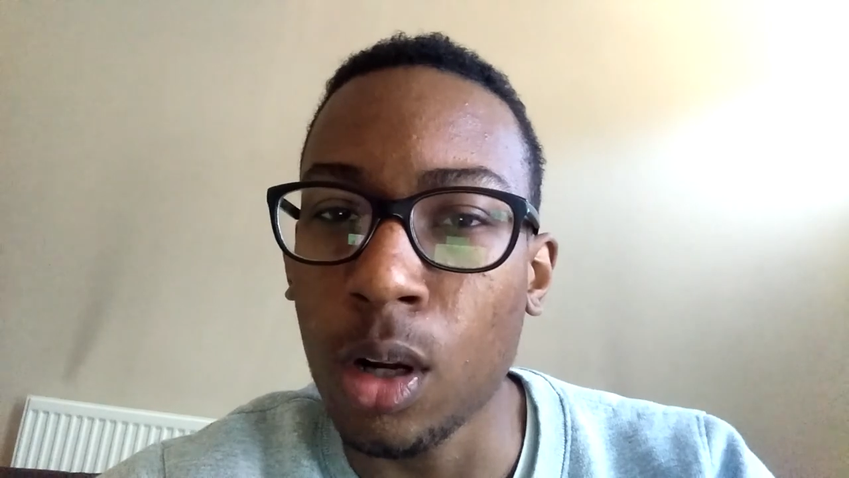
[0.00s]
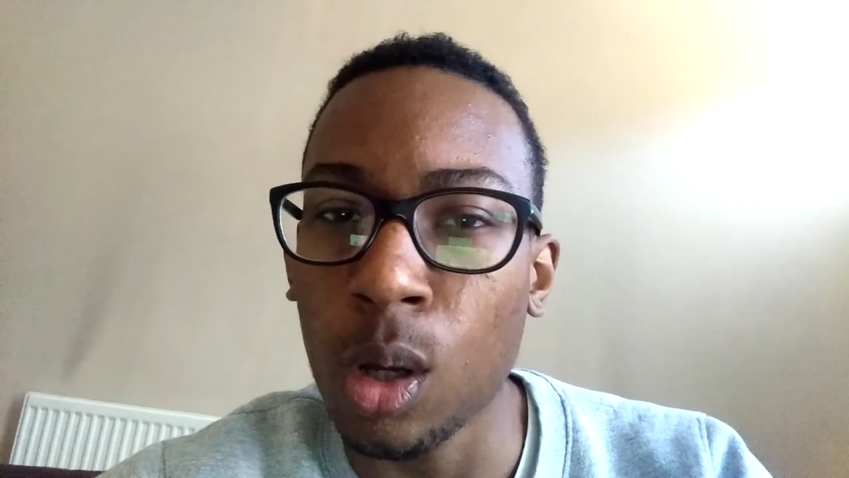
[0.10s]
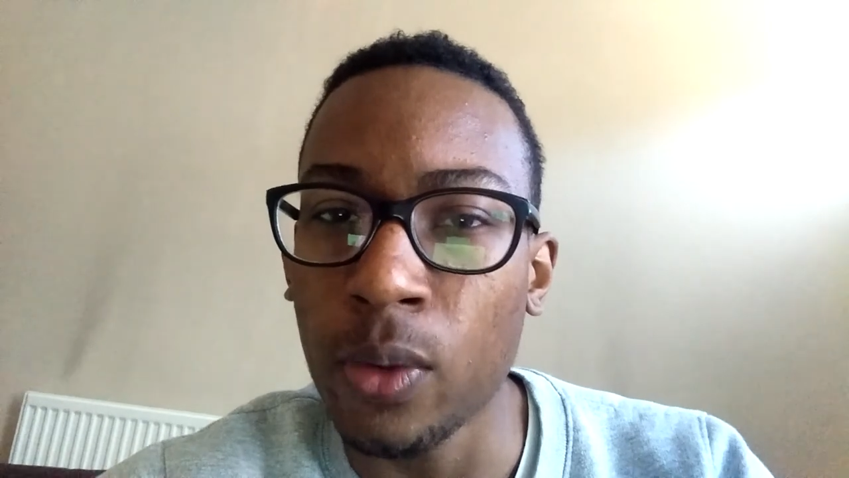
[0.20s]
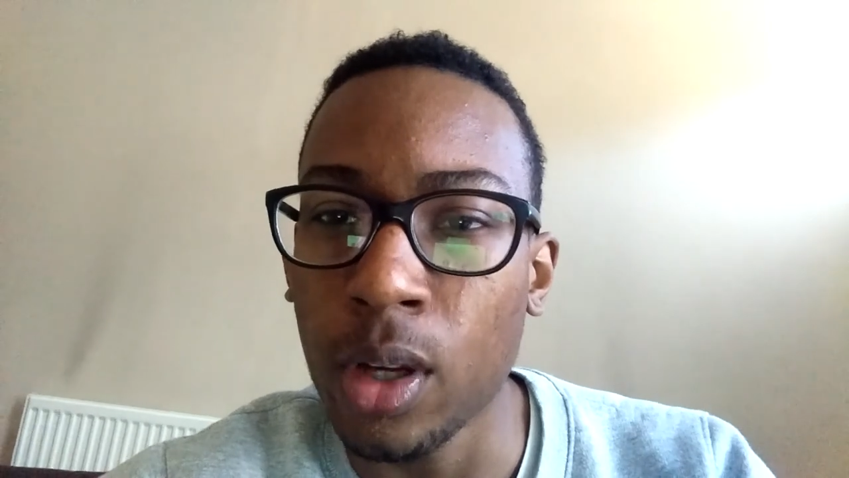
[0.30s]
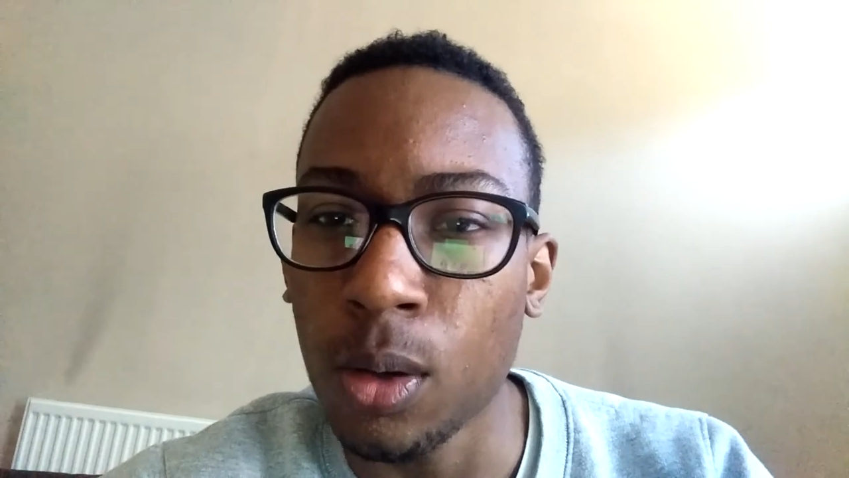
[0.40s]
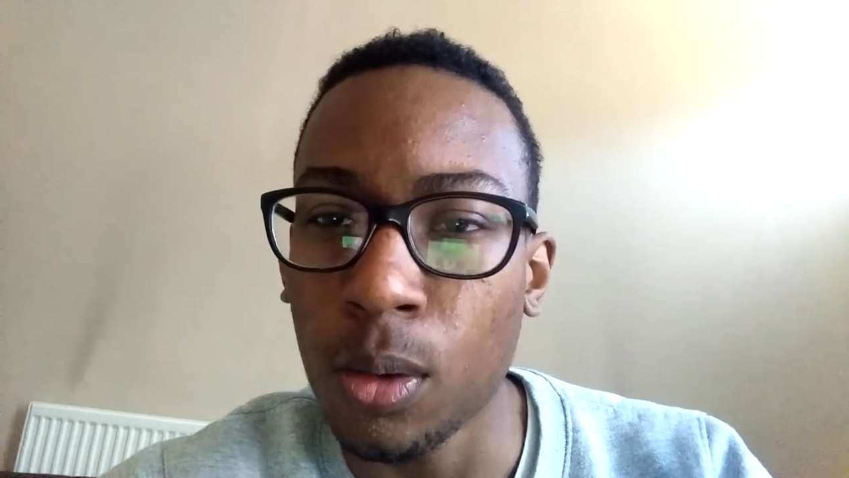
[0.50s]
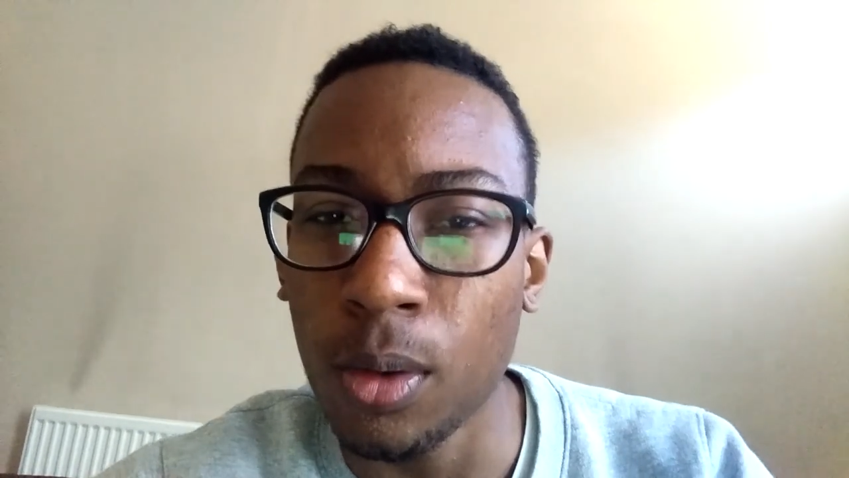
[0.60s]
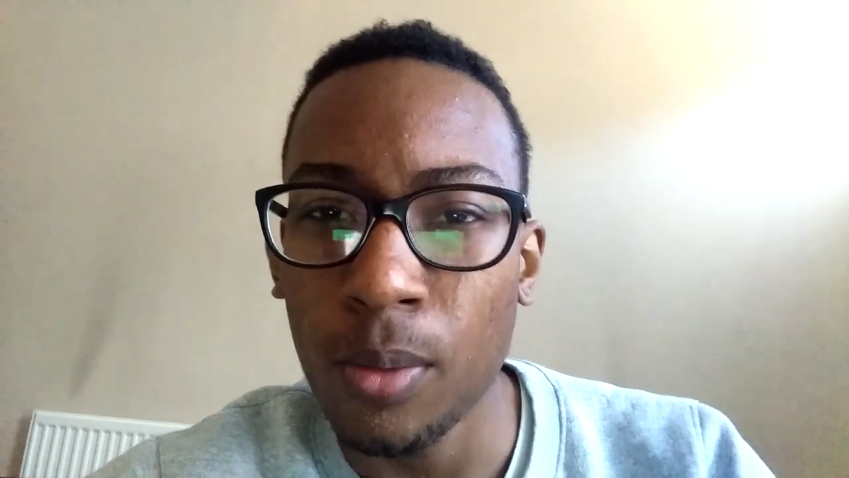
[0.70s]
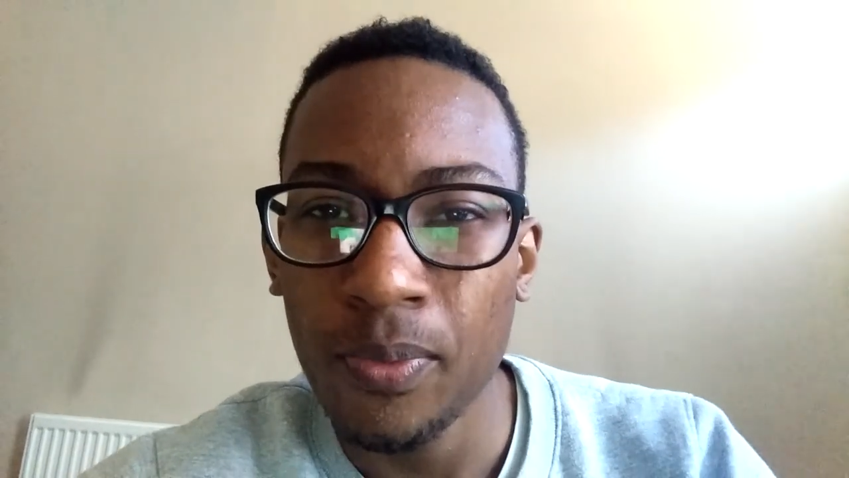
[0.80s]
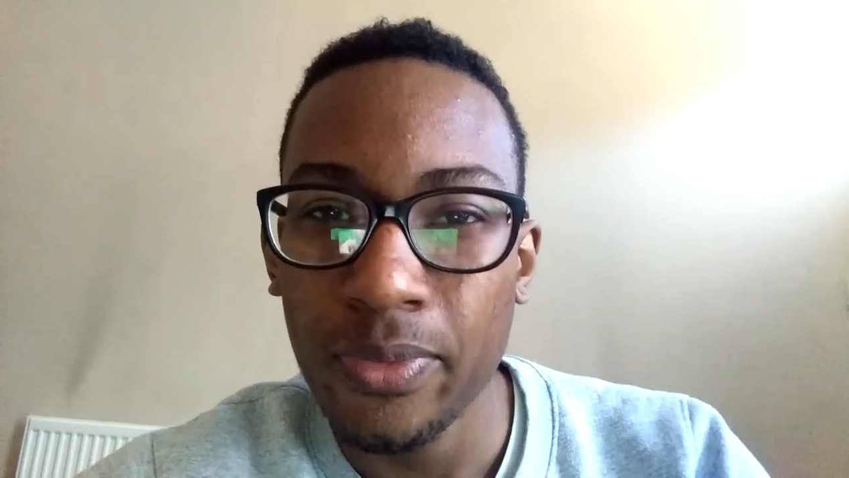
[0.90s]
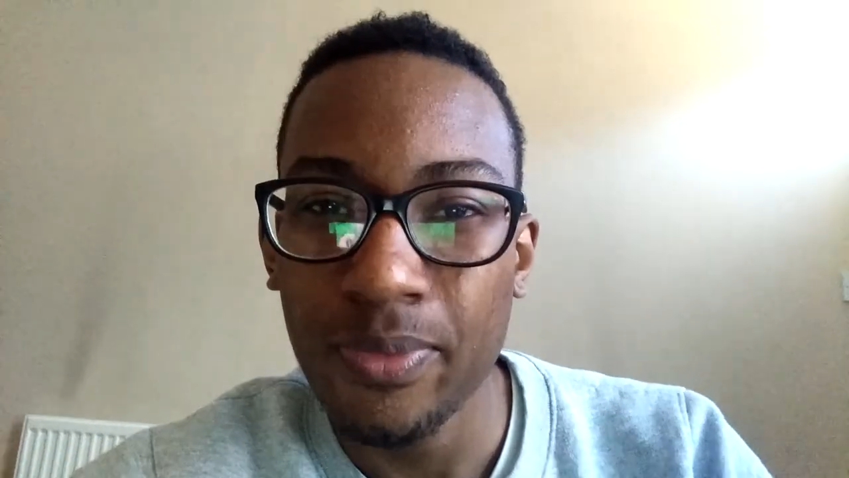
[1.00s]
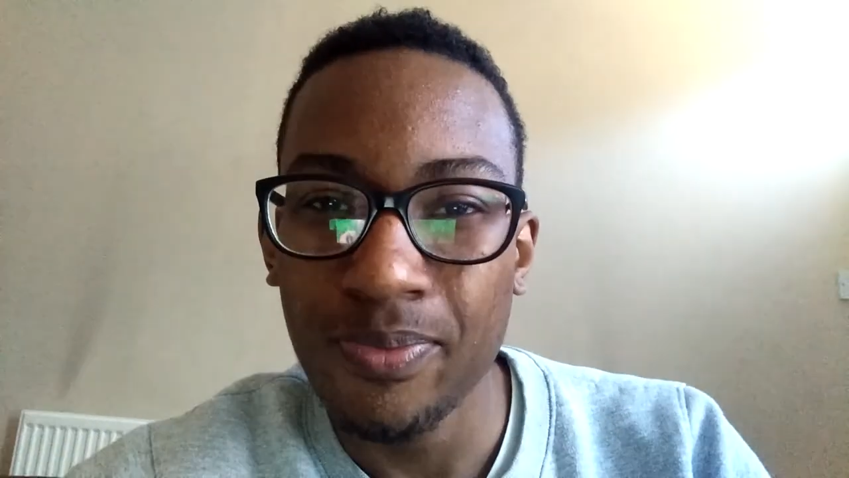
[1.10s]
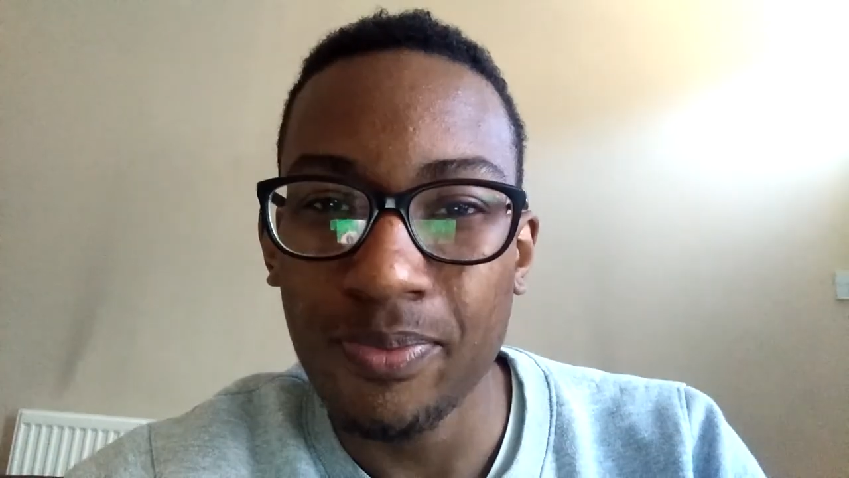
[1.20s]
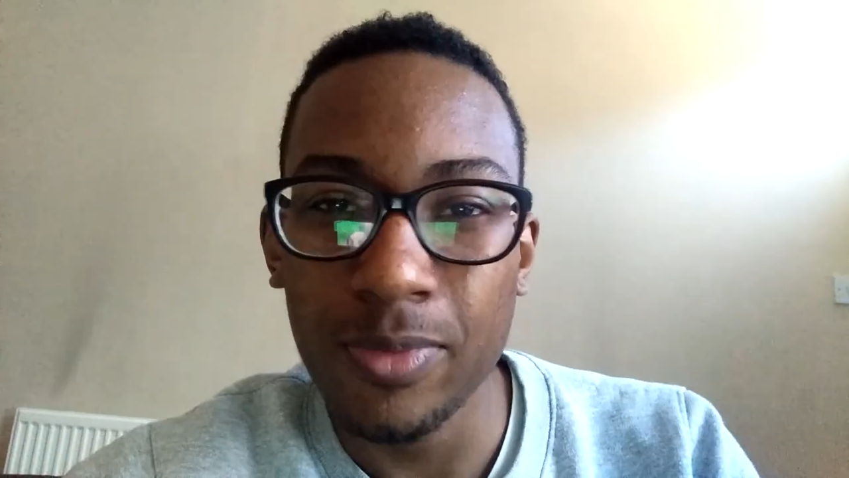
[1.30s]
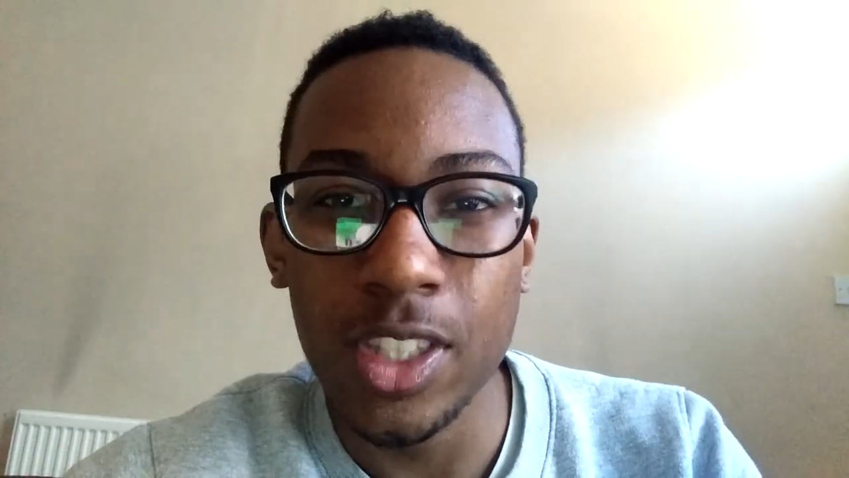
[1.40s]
clothing or